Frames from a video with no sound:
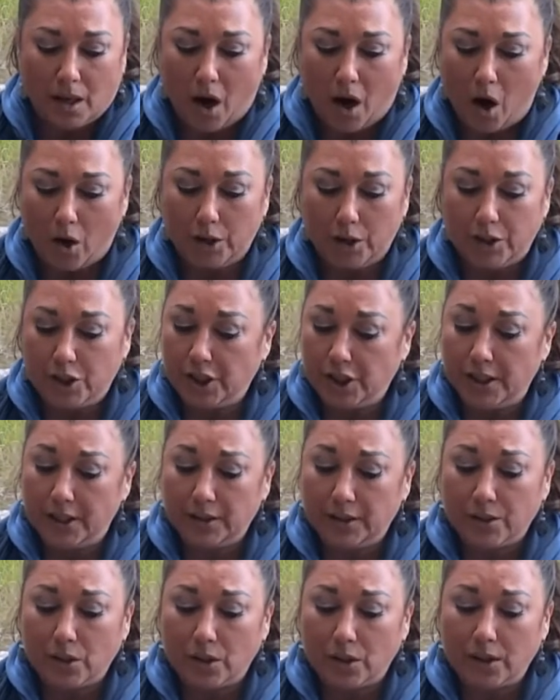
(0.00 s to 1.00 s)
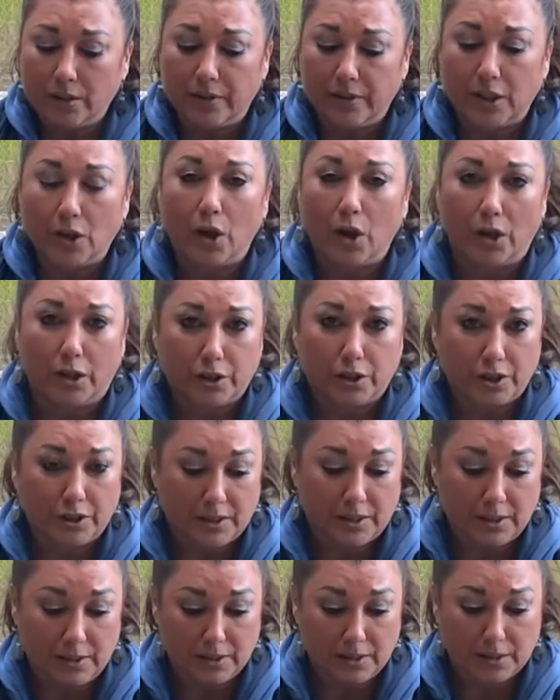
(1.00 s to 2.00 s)
Our genes are living
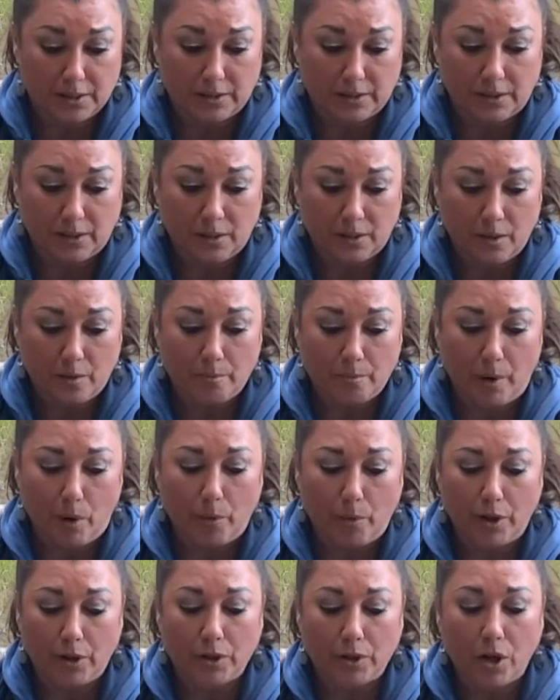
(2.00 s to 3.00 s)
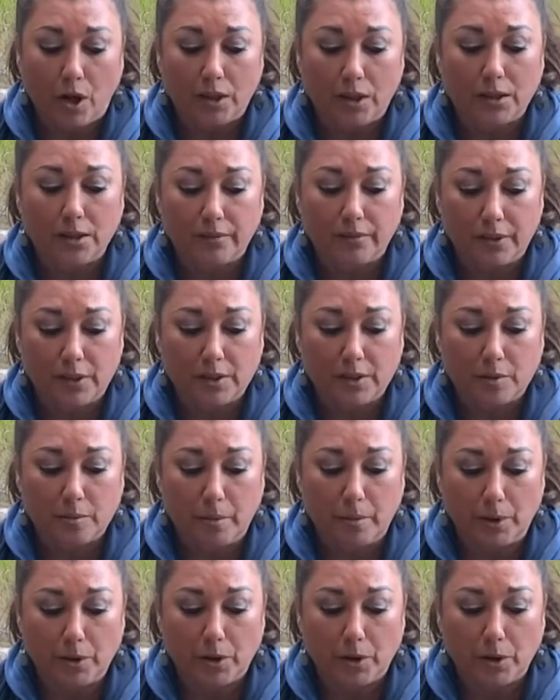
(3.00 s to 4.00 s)
consciousness, but we are not a living
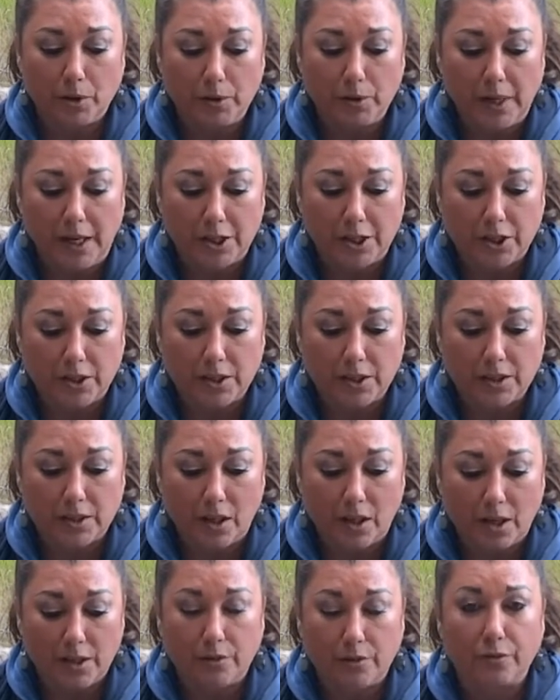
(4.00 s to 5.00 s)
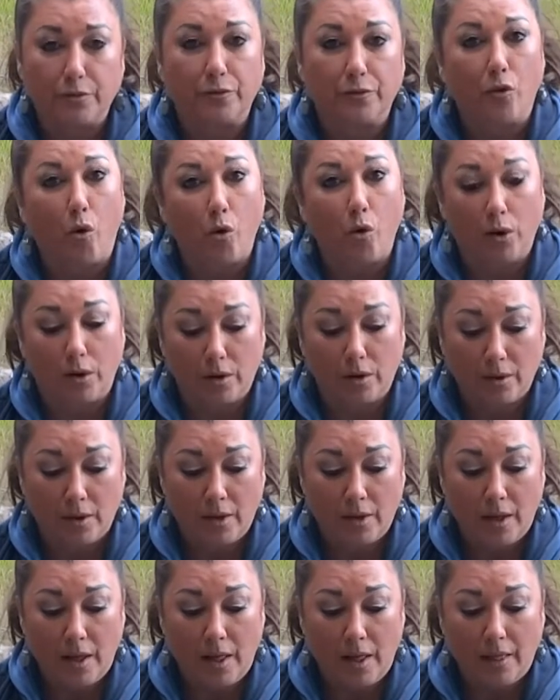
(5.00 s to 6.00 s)
spirit creation designed for
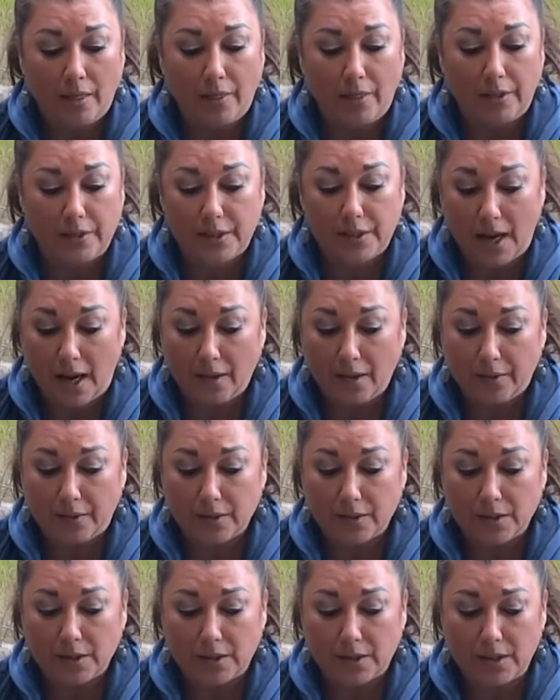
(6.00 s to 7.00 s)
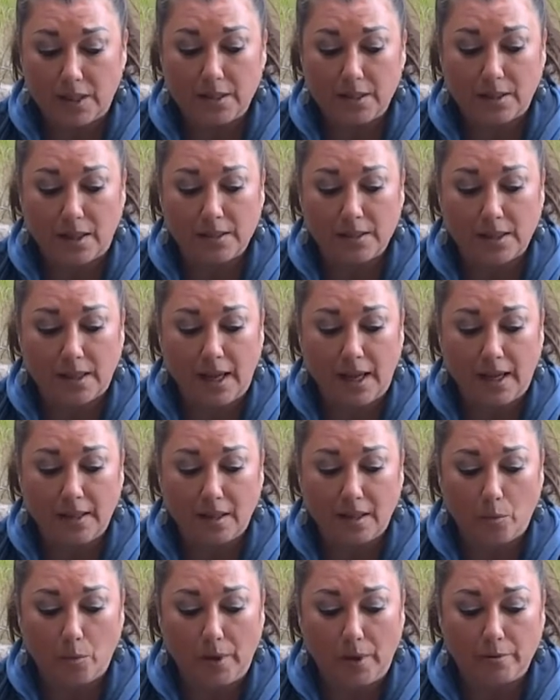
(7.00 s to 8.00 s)
the death, disease, and decay
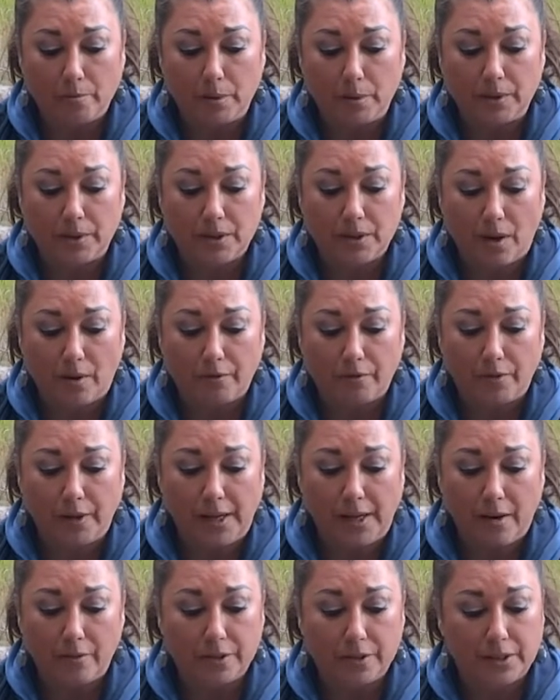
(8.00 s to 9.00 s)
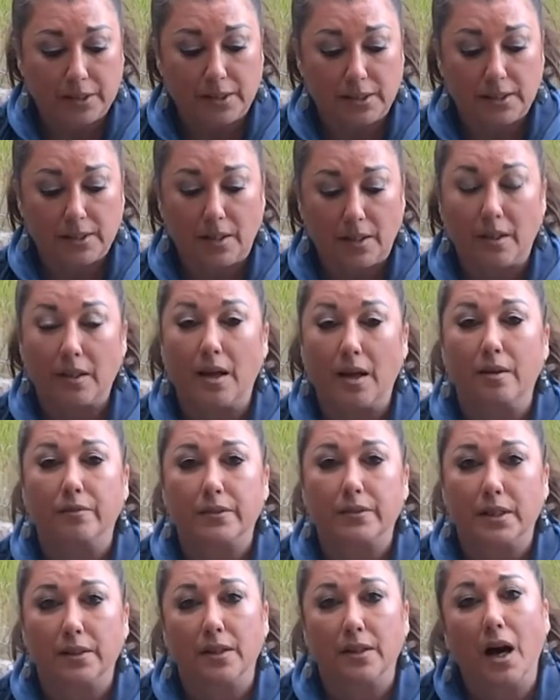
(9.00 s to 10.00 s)
that we have been suffering ever since the
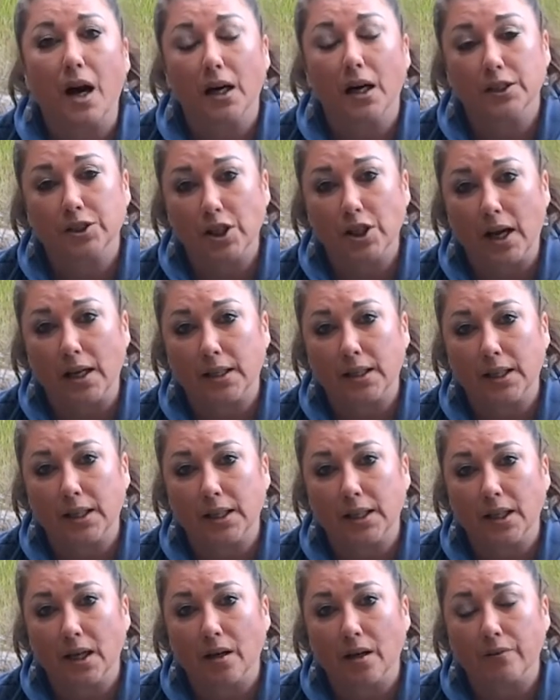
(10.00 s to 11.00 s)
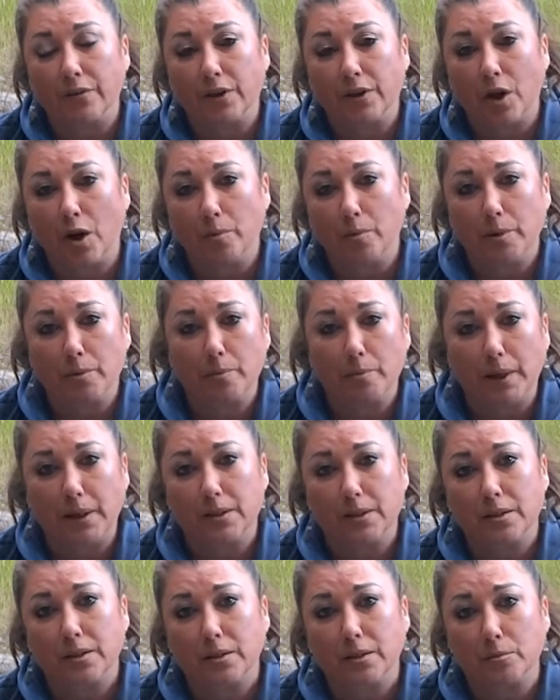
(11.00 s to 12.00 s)
theft and the hijacking of the
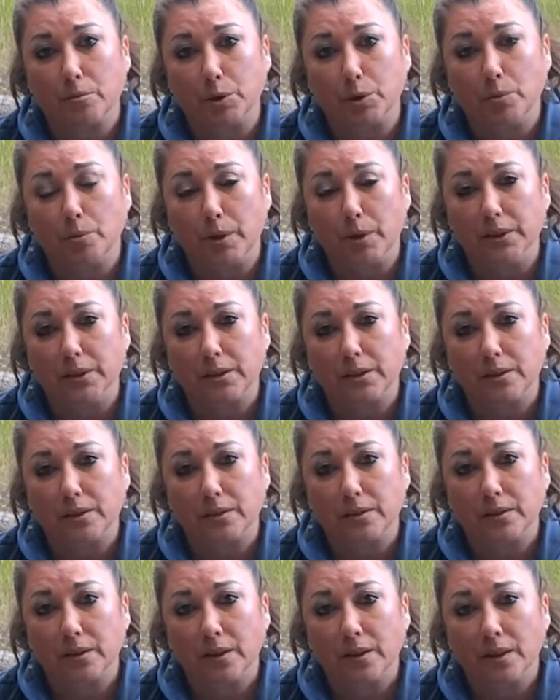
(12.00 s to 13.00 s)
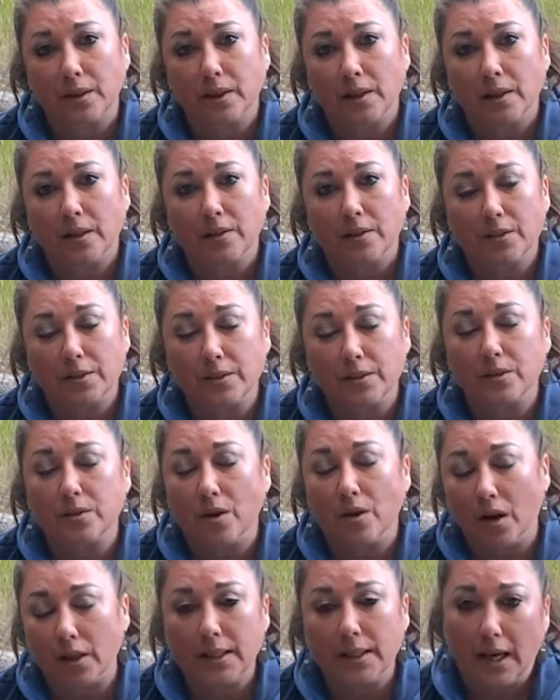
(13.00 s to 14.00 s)
carbon-based blueprints. This is
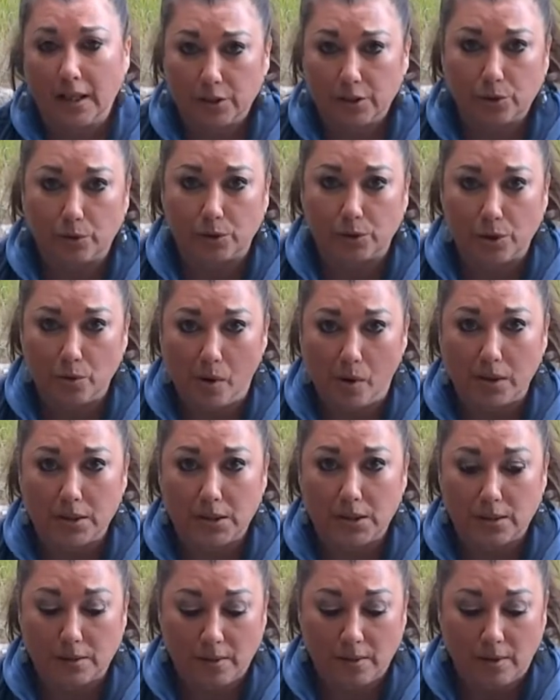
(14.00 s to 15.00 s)
not natural to us.